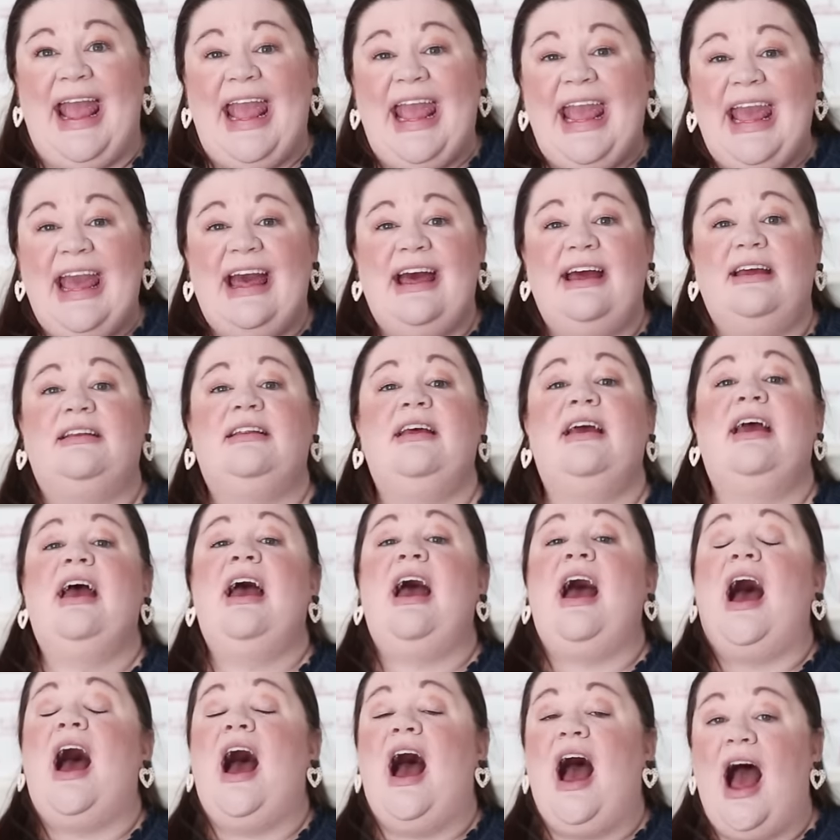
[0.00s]
And
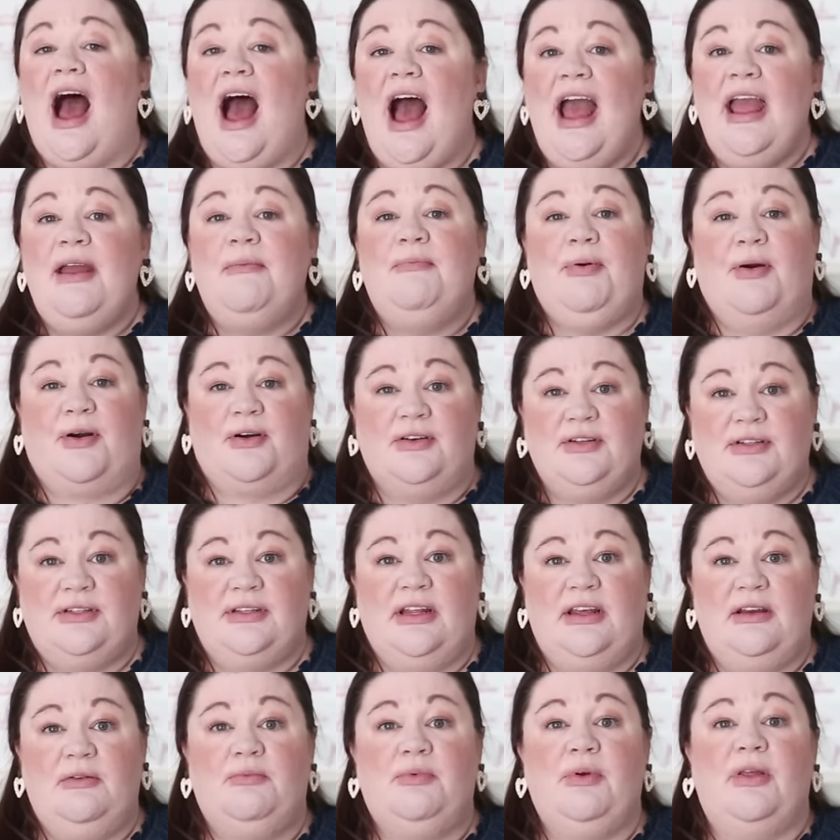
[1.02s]
I
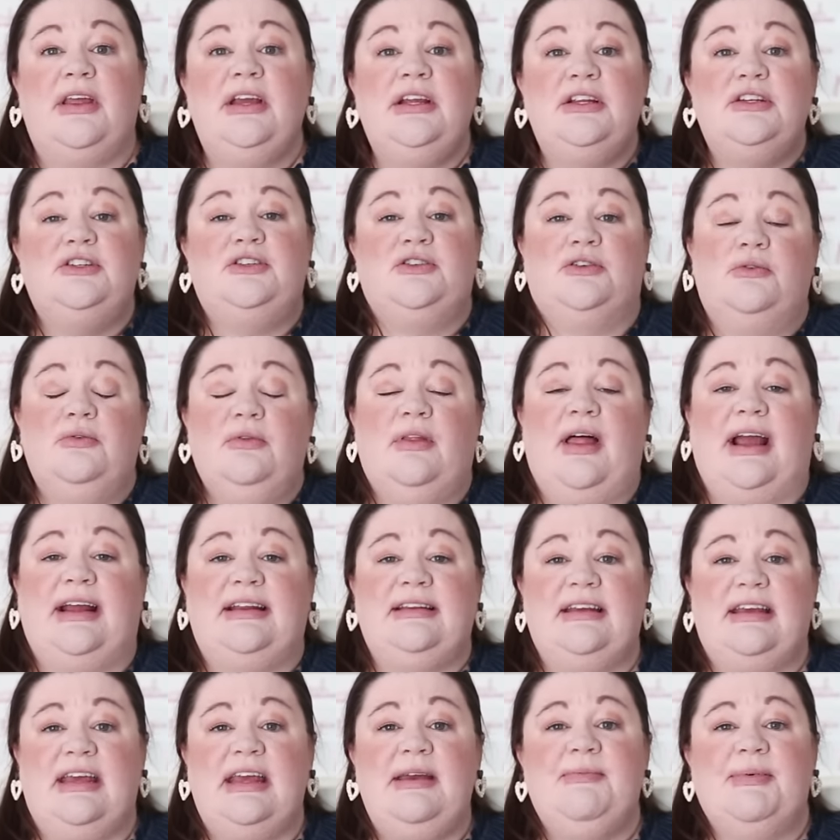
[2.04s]
personally really do like
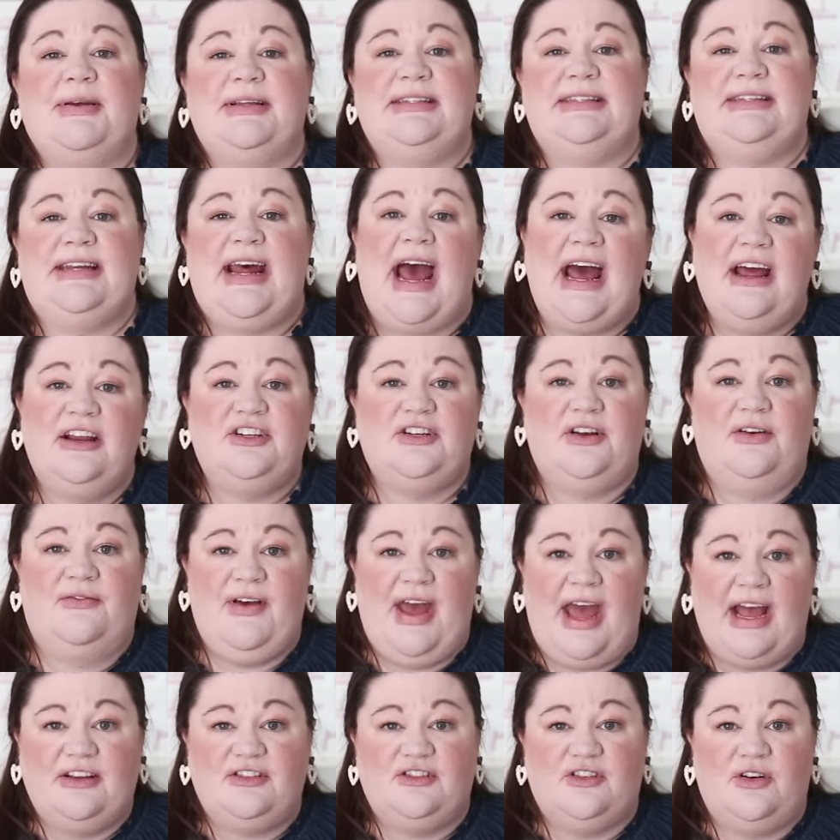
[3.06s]
to keep a stash of
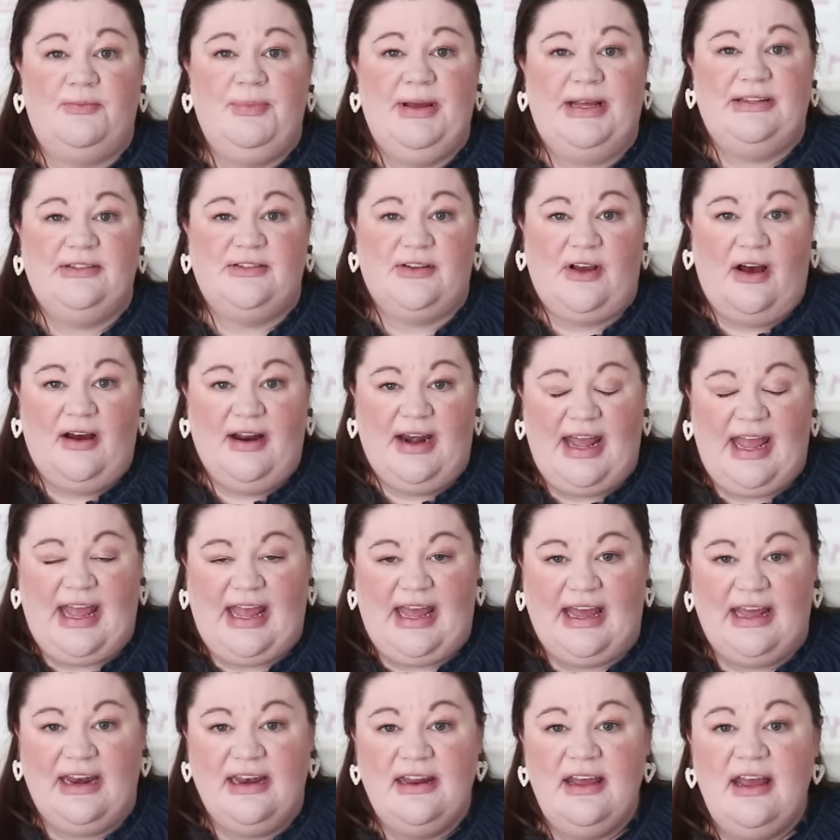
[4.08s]
extra bins on
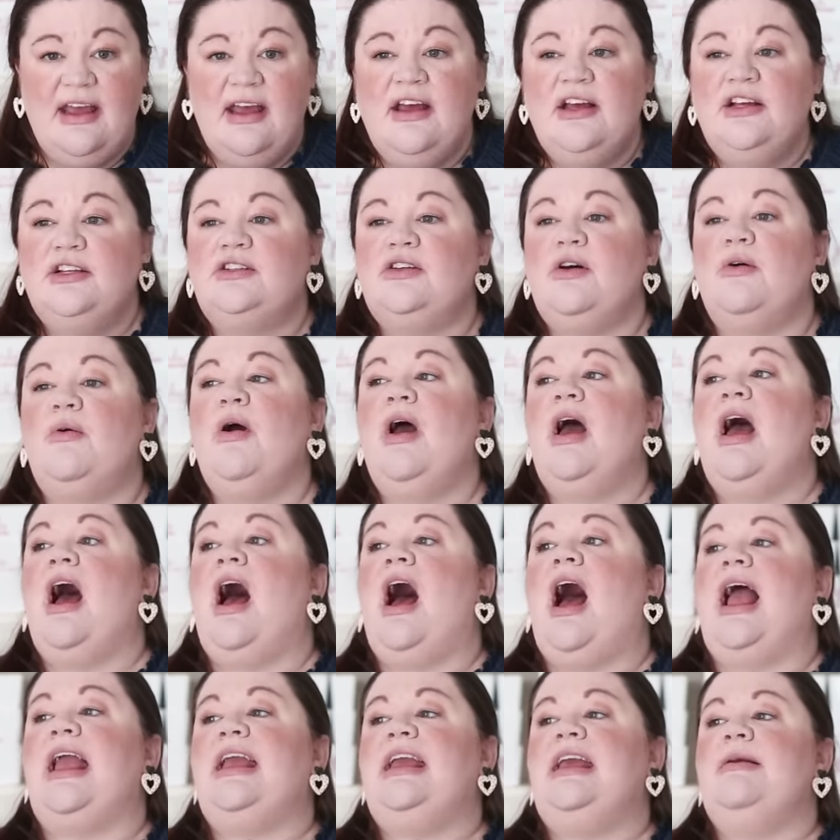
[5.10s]
hand. So
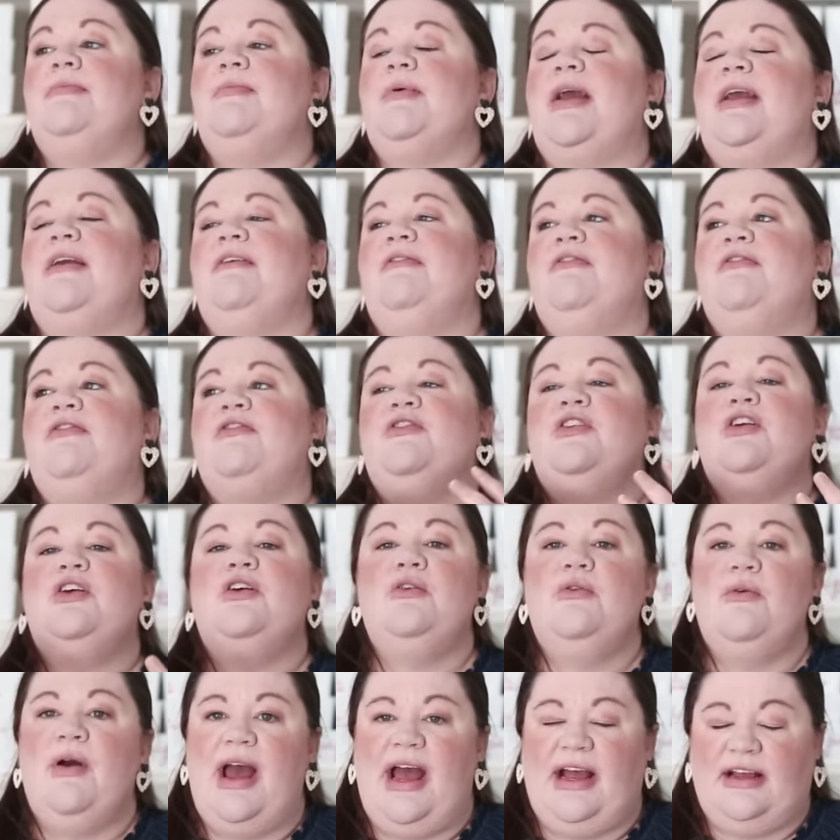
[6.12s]
I keep a
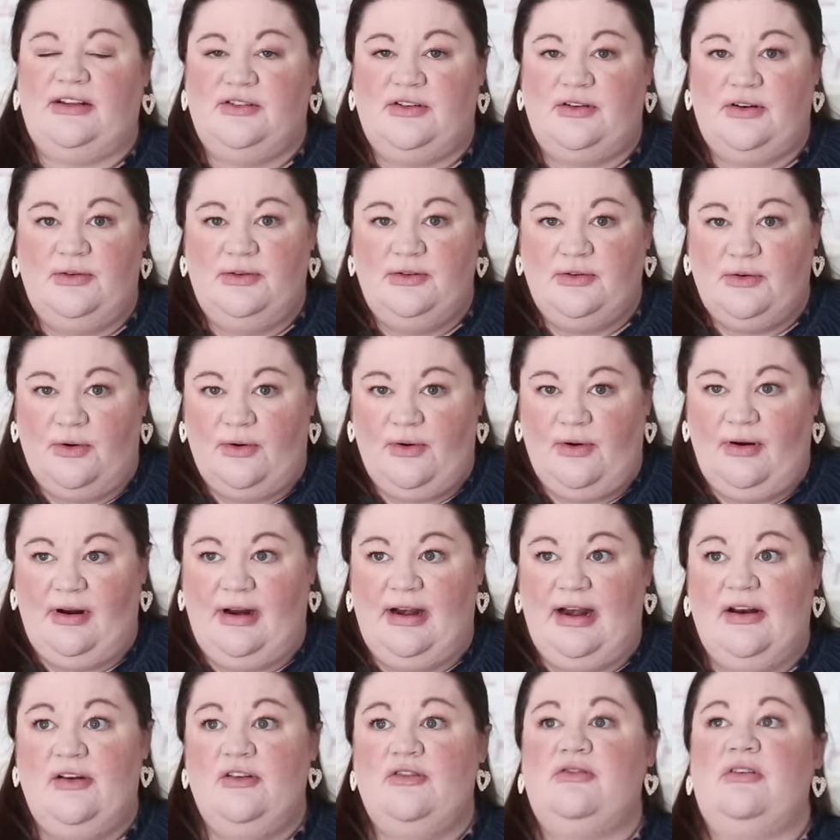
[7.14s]
few extra drawer
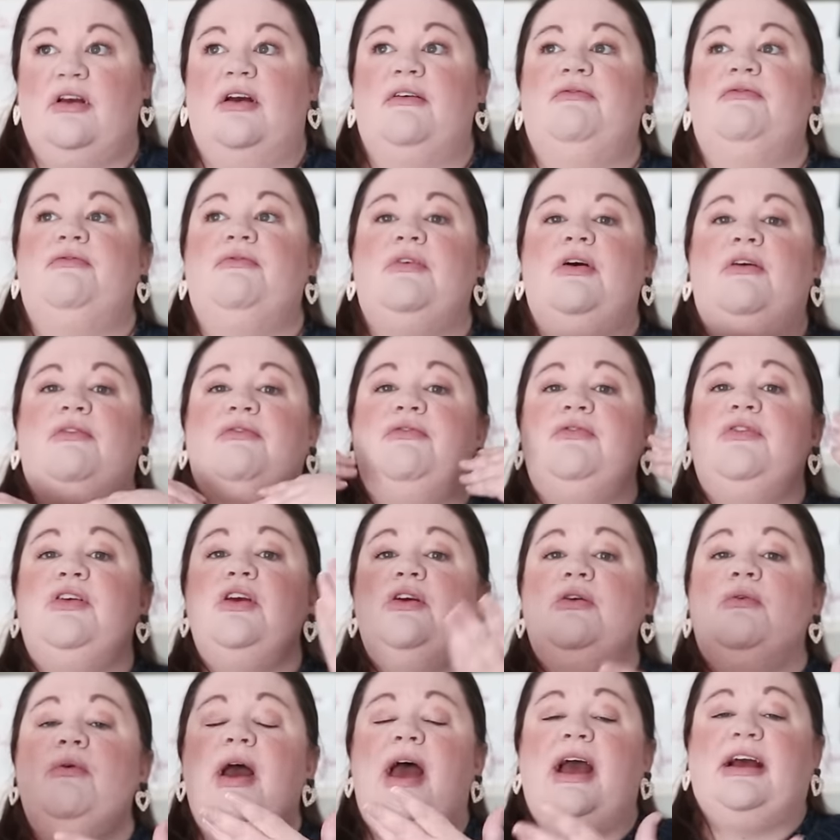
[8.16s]
organizers, a
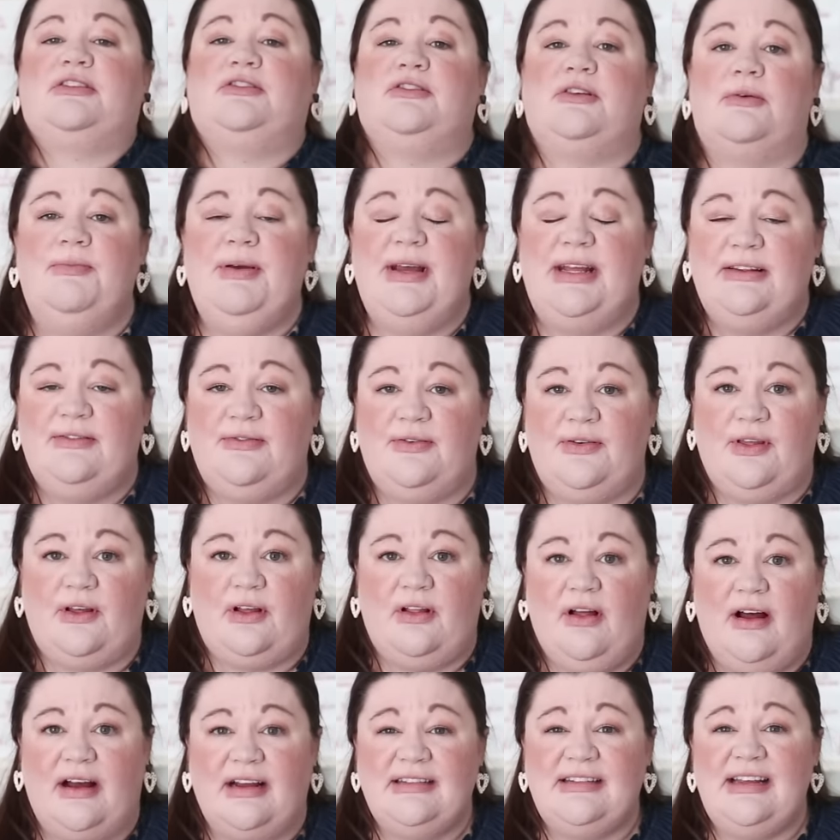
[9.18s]
few extra bins for the
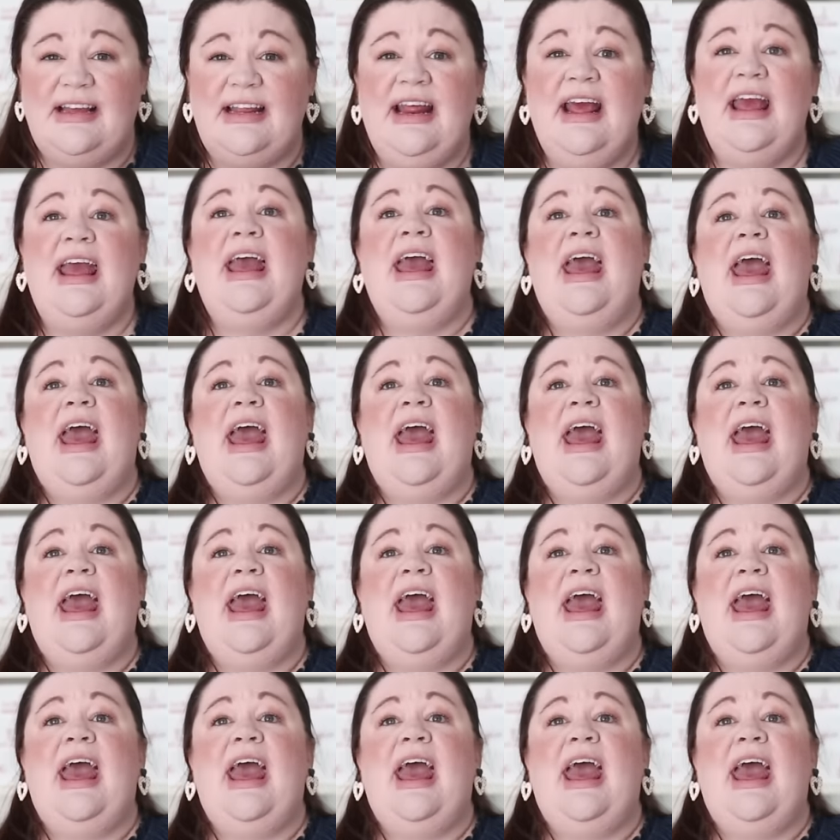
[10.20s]
closet.